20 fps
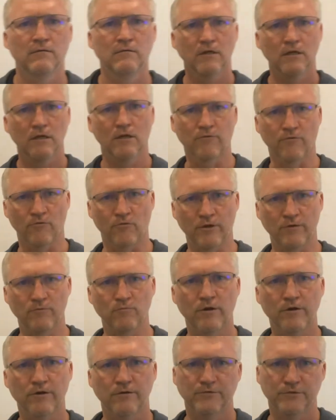Hello everyone,
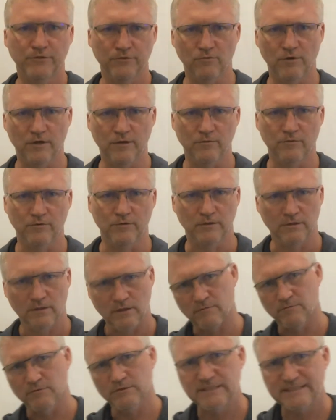welcome to the Whiteboard.
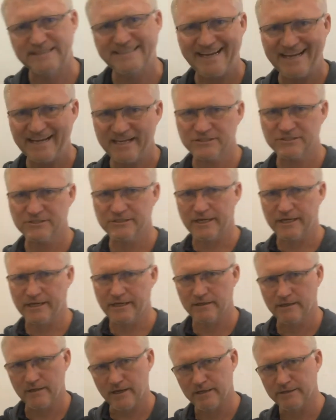I wanted to take a
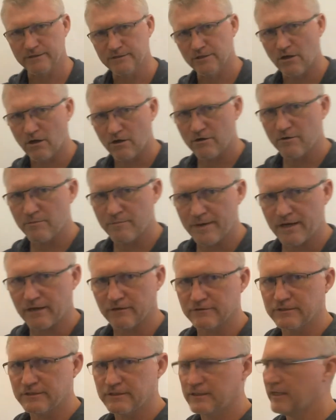second and talk about
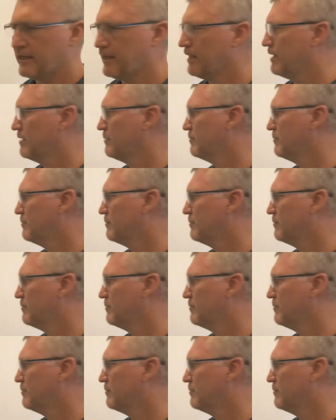a